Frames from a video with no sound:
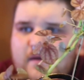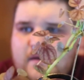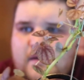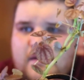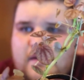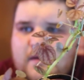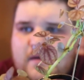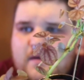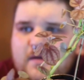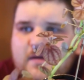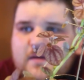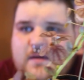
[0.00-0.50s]

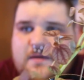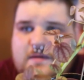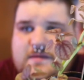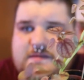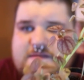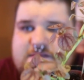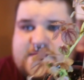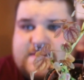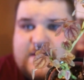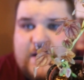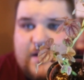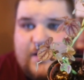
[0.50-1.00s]
so
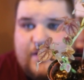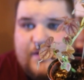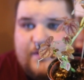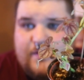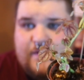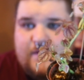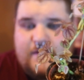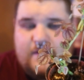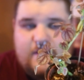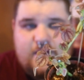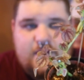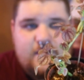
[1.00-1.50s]

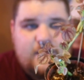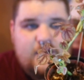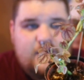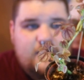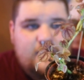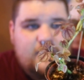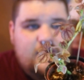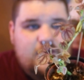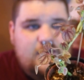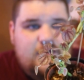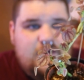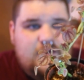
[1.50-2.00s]

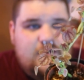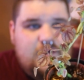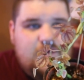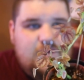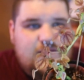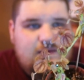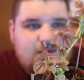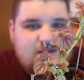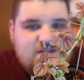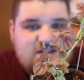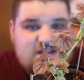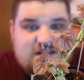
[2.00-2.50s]
she's a
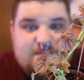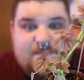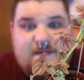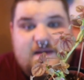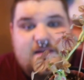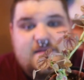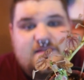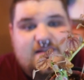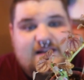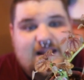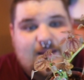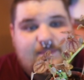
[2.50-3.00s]
bit
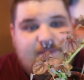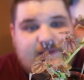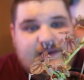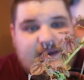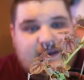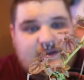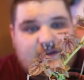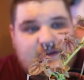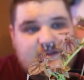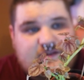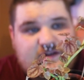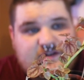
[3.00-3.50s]
dilapidated because I just
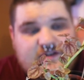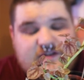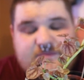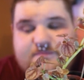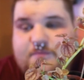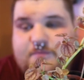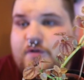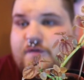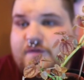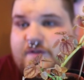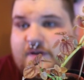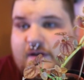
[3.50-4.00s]
moved her.
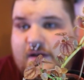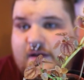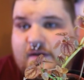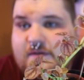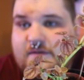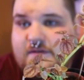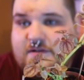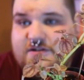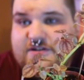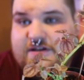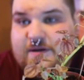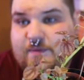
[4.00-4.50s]
She
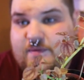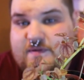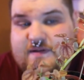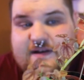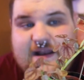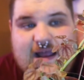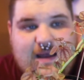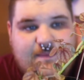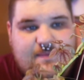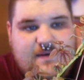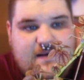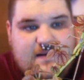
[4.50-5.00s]
wasn't happy, so
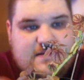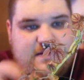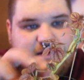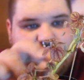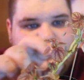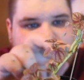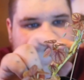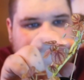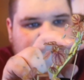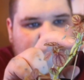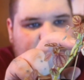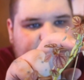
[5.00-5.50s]
she's got a
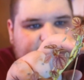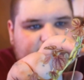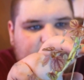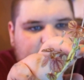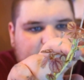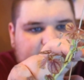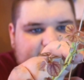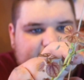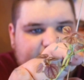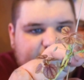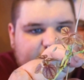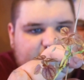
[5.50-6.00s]
few leaves that
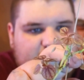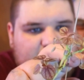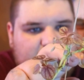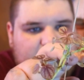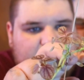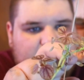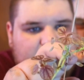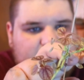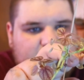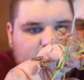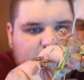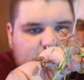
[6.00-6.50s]
are
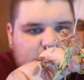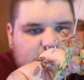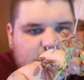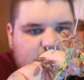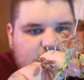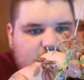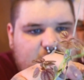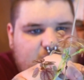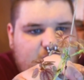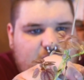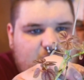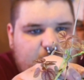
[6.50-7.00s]
coming
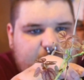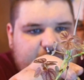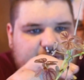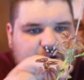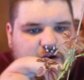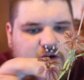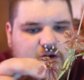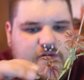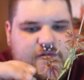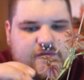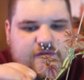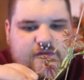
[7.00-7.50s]
off
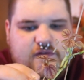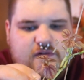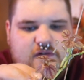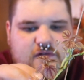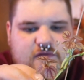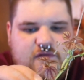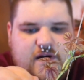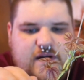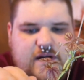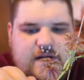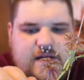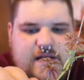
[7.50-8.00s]
right
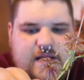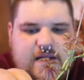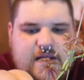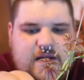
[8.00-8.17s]
now.